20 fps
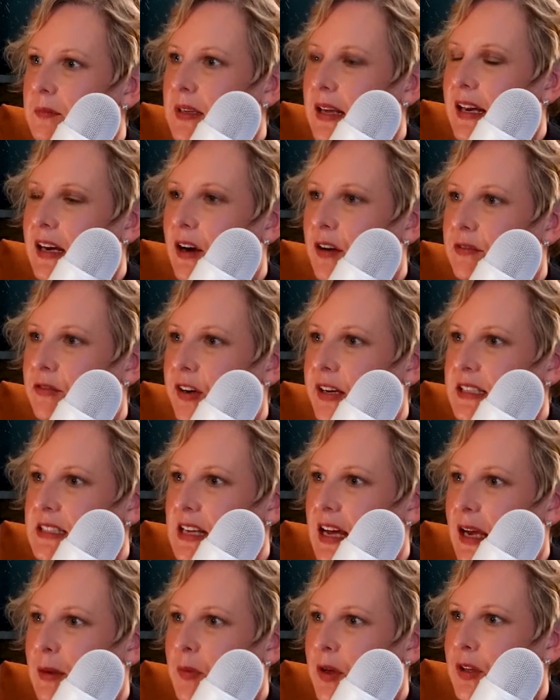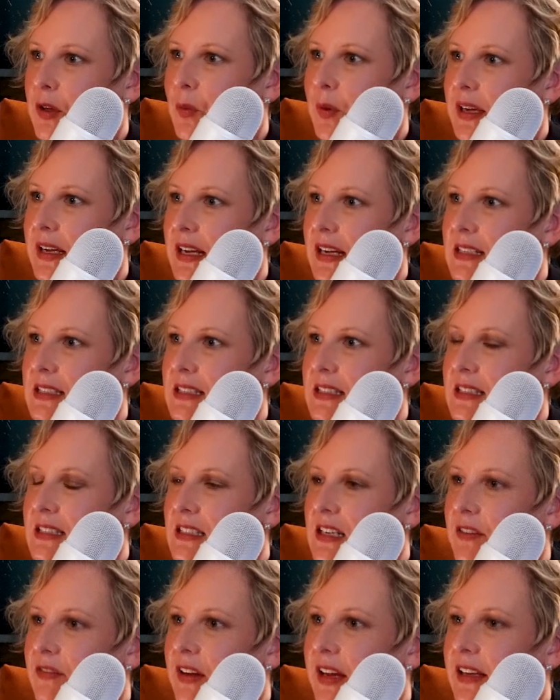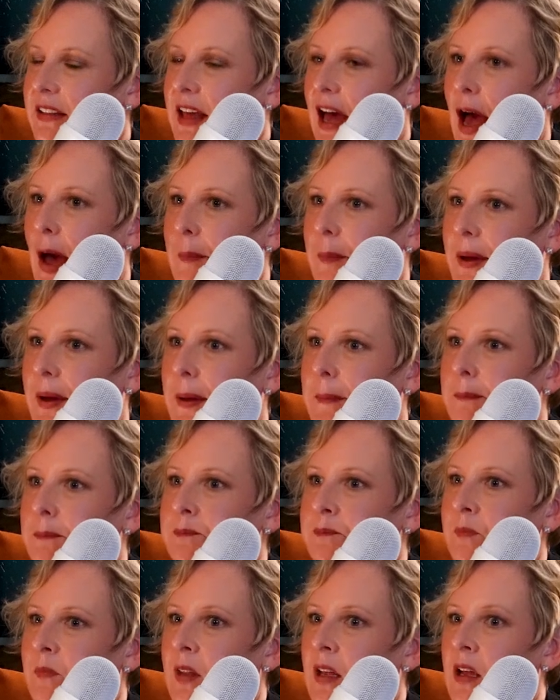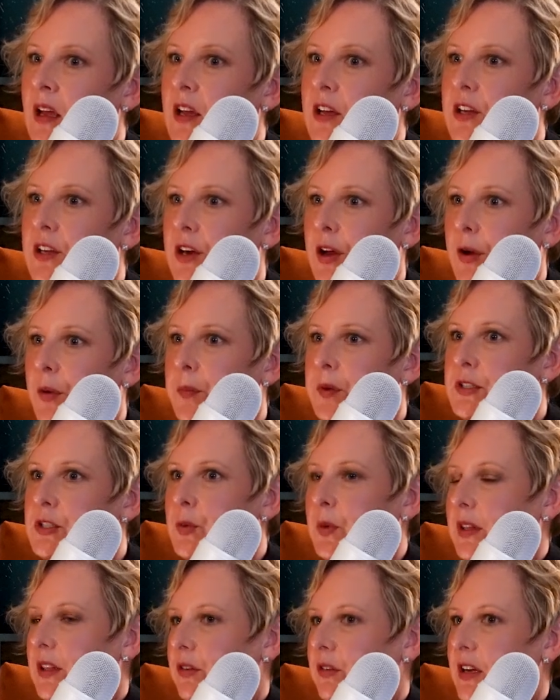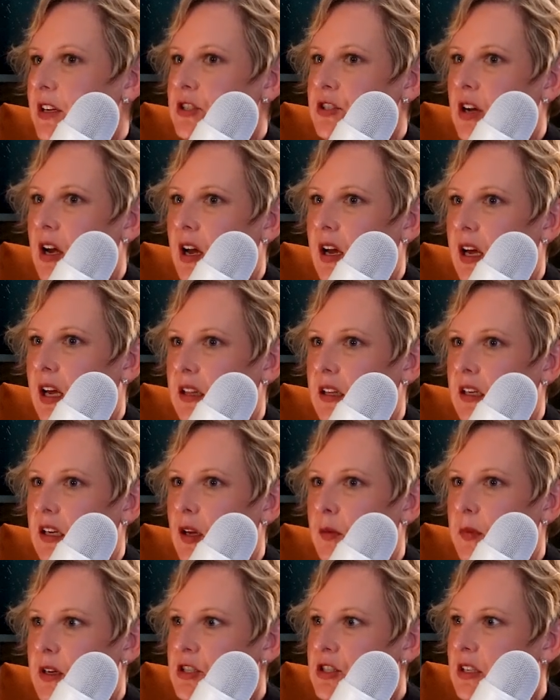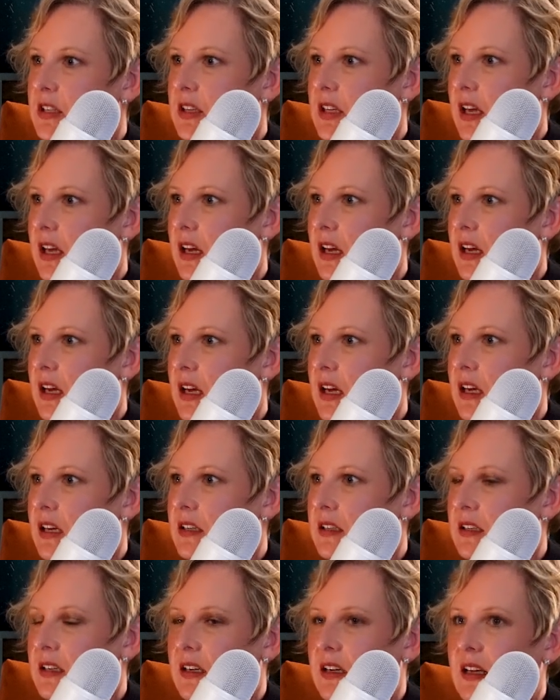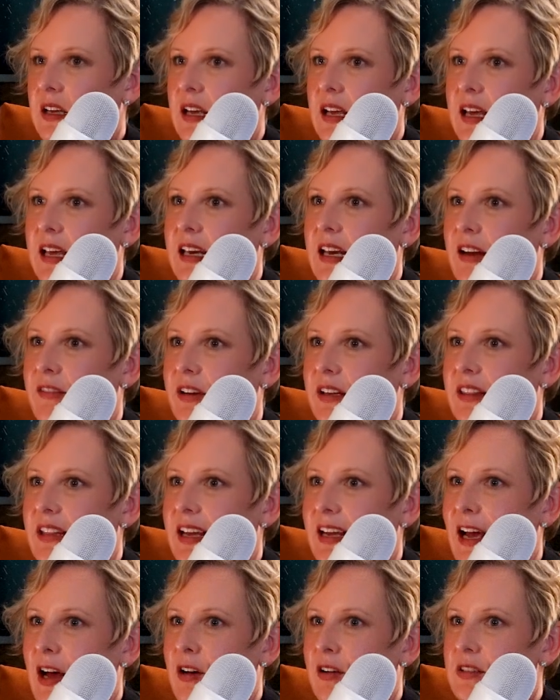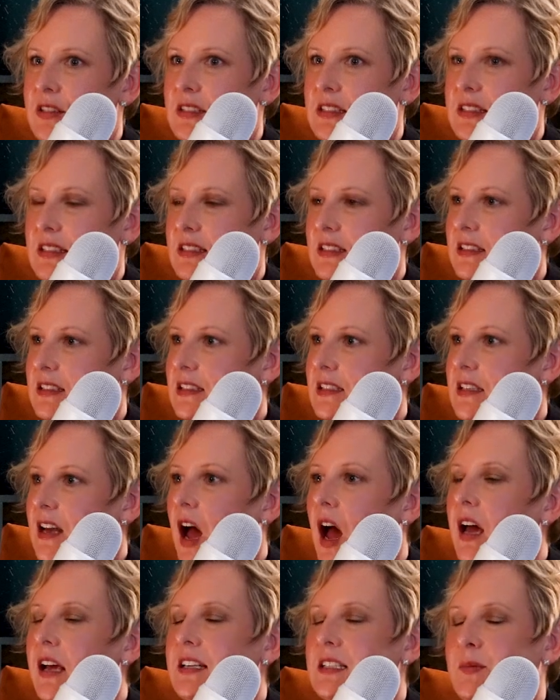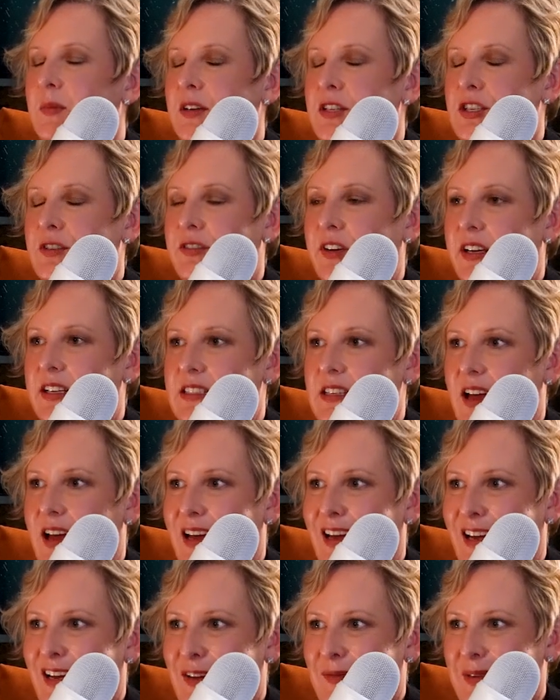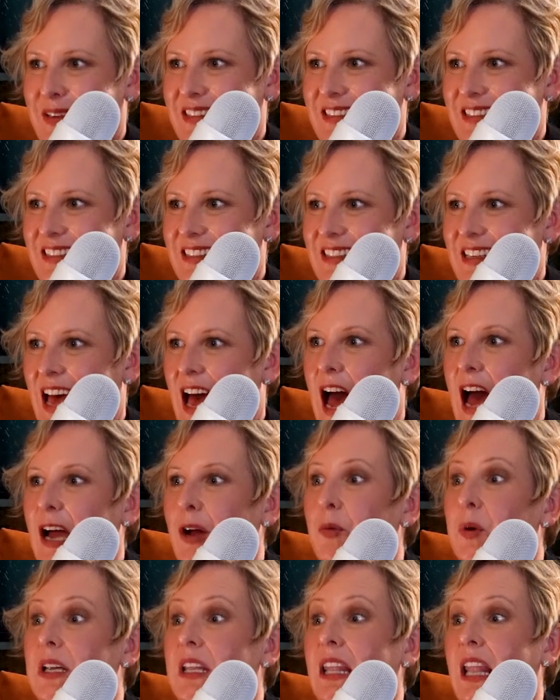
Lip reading: in our free time on the weekends and stuff like that. But between the restaurant and the commission thing and everything else, not as much free time as I would